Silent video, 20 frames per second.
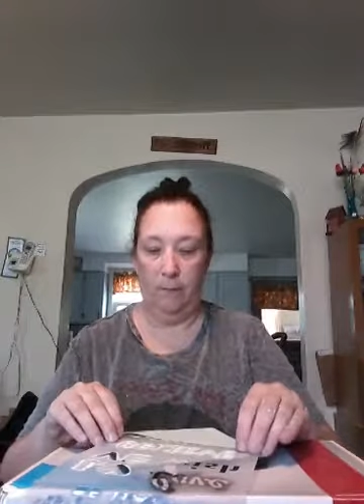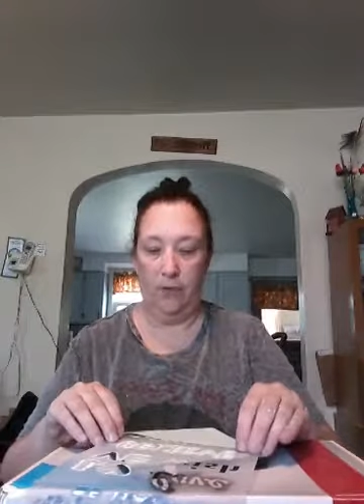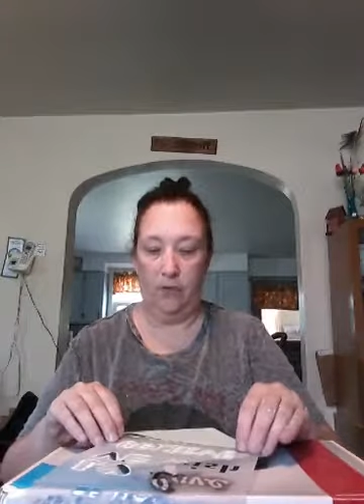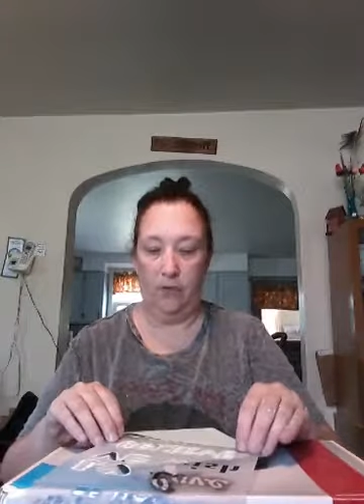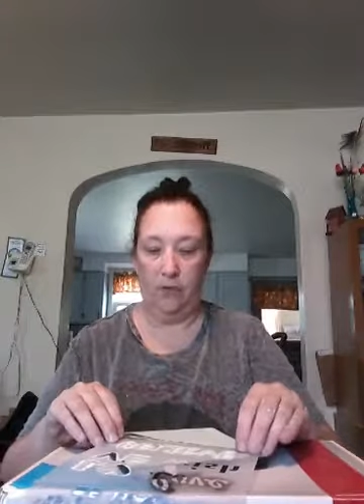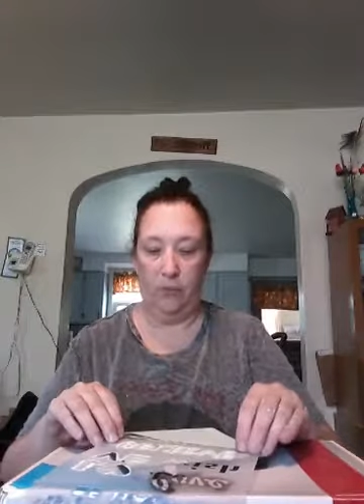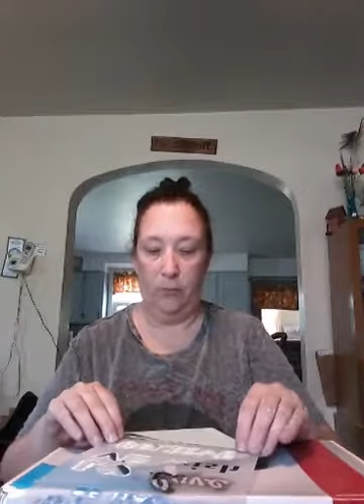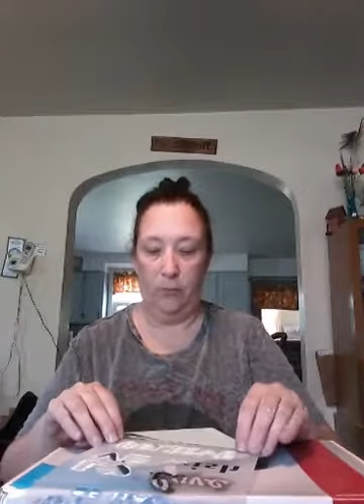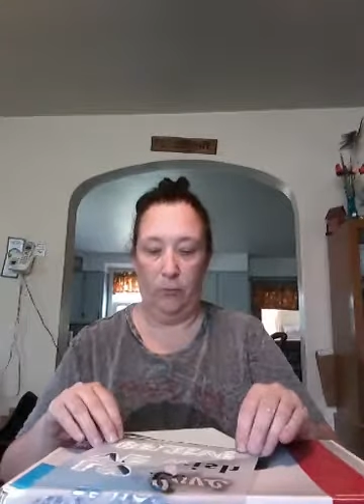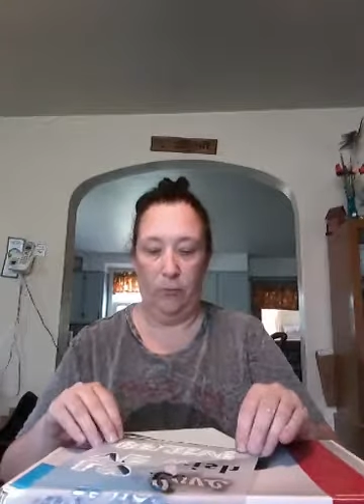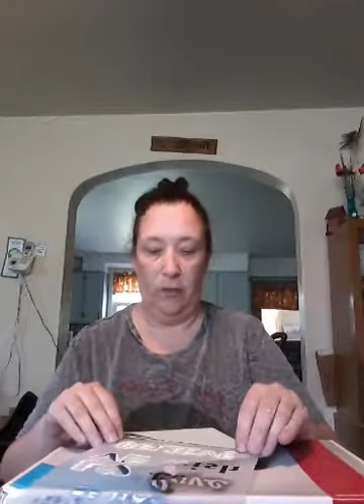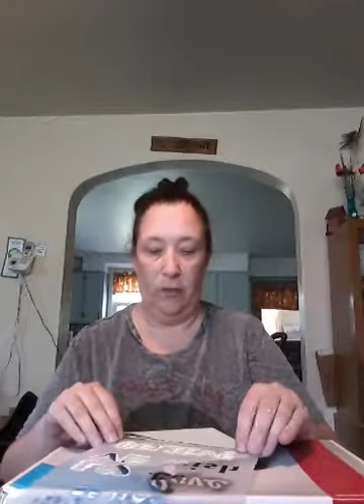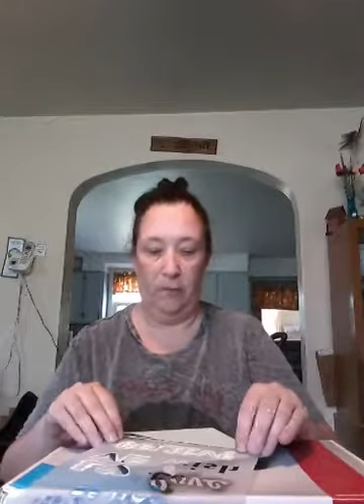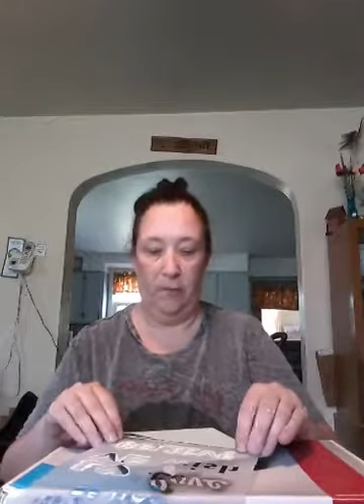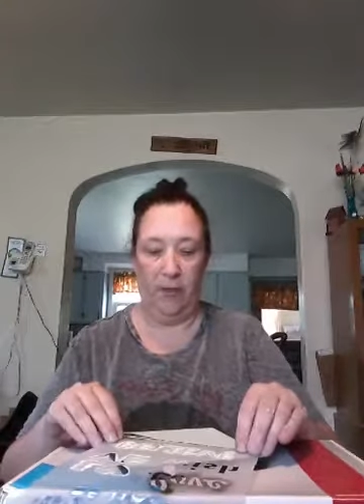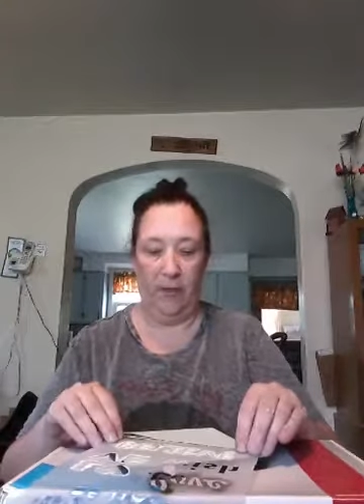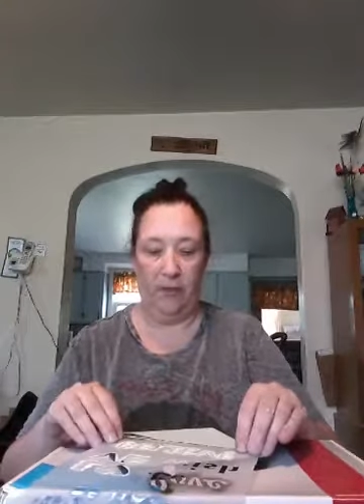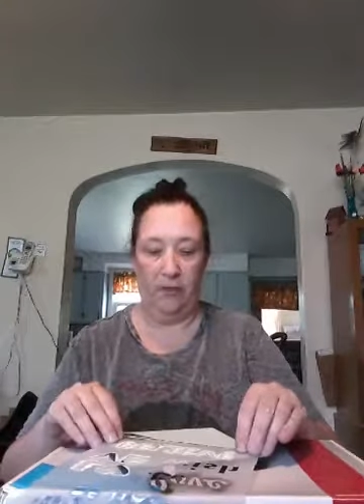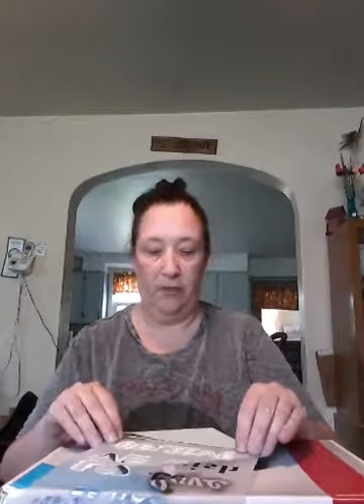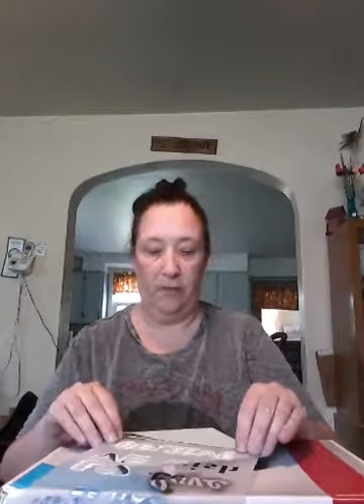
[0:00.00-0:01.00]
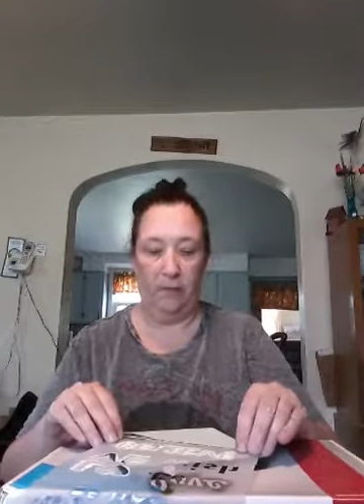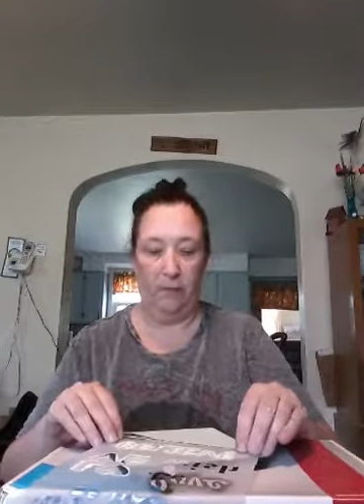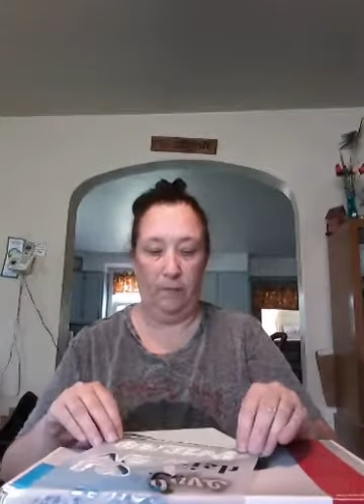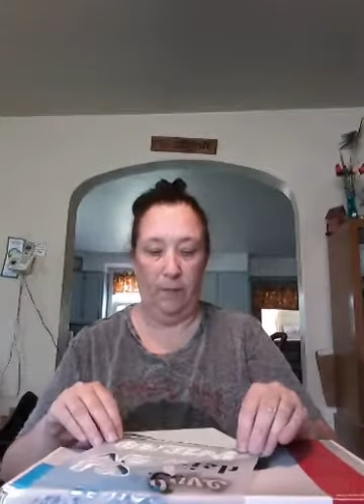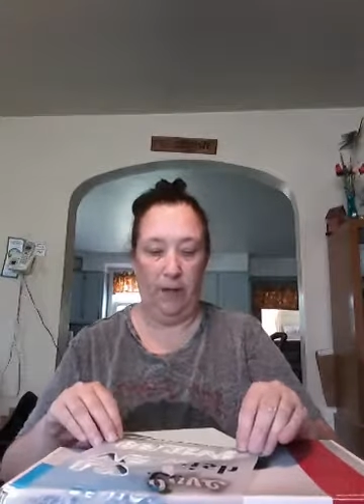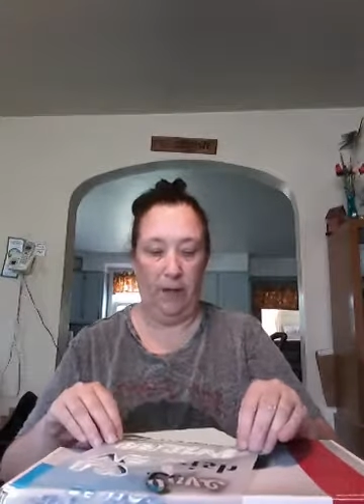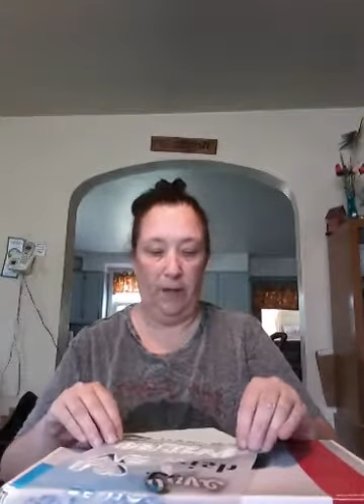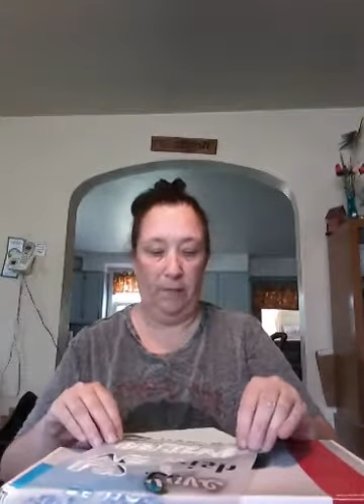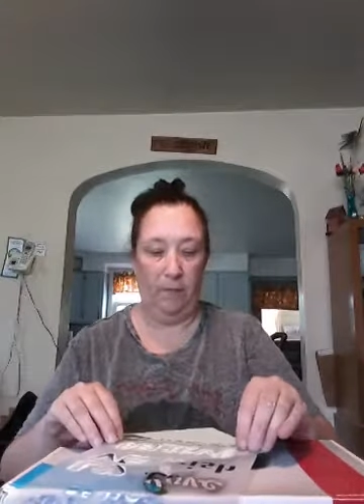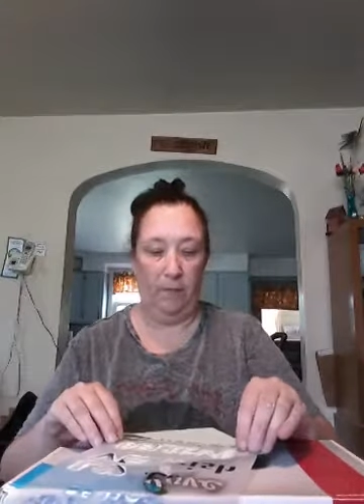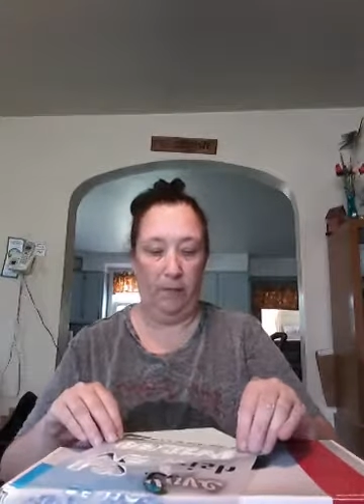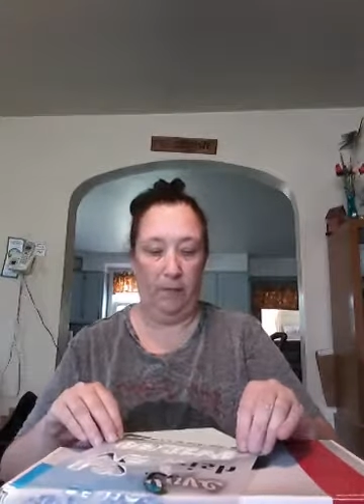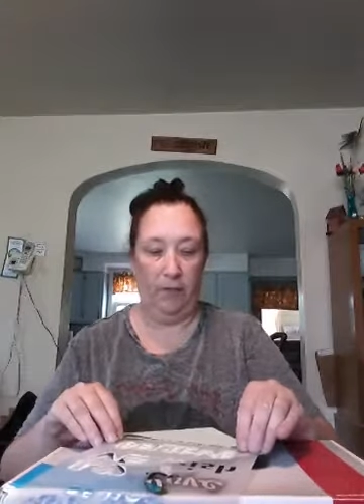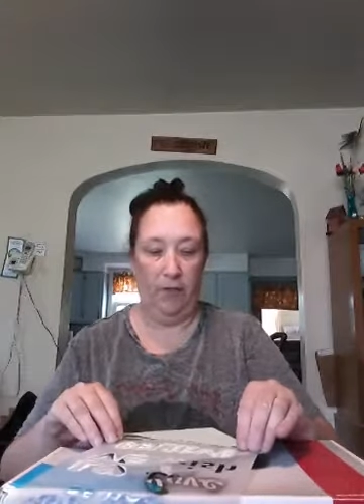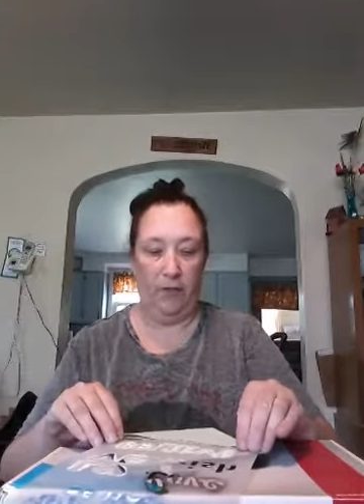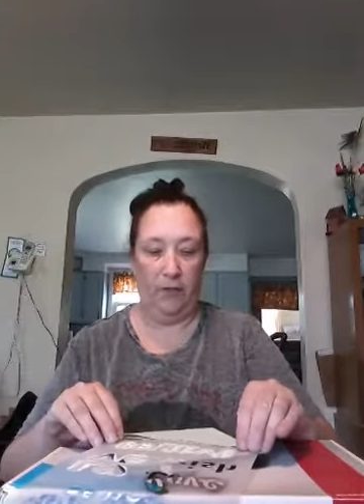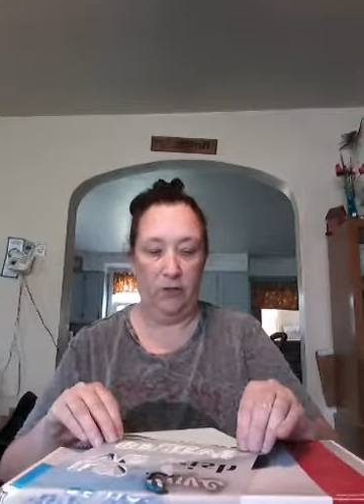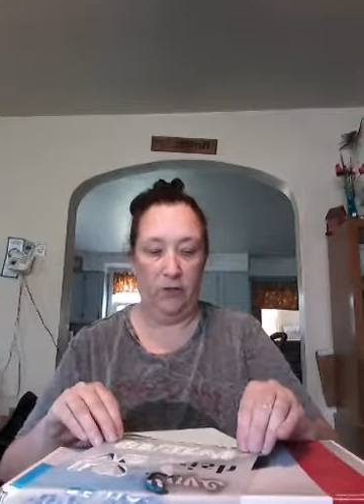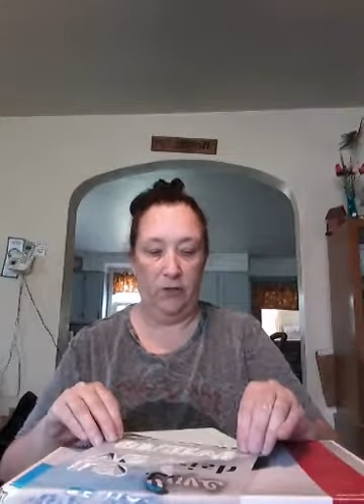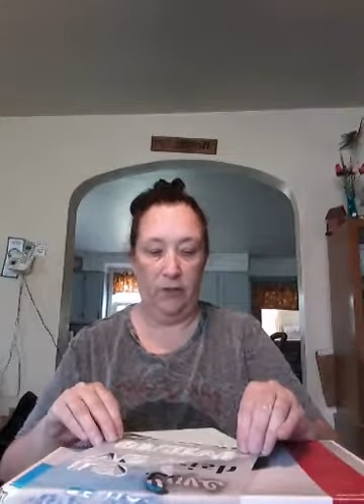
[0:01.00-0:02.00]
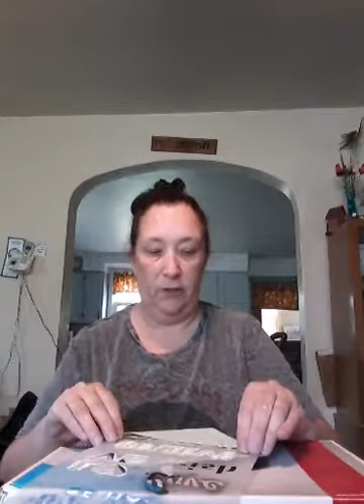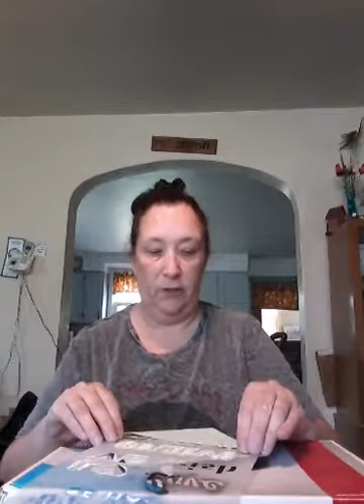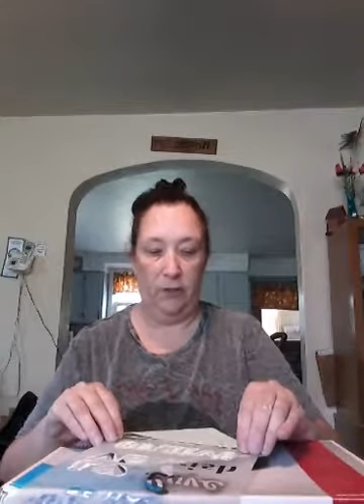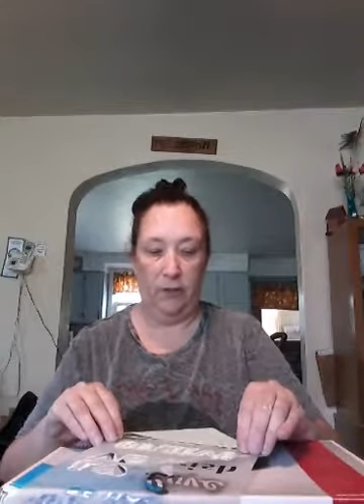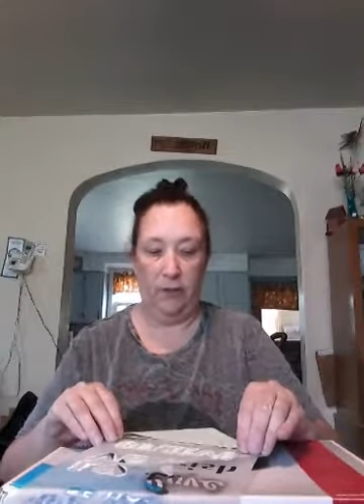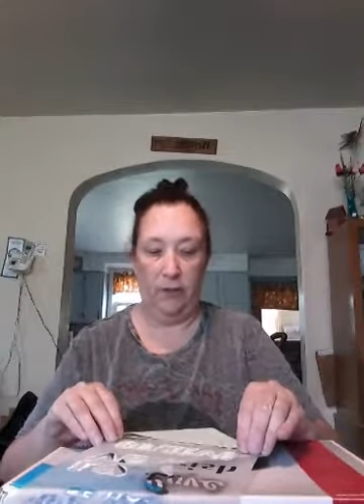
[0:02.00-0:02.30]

Buster Boyd passed away, I want to make sure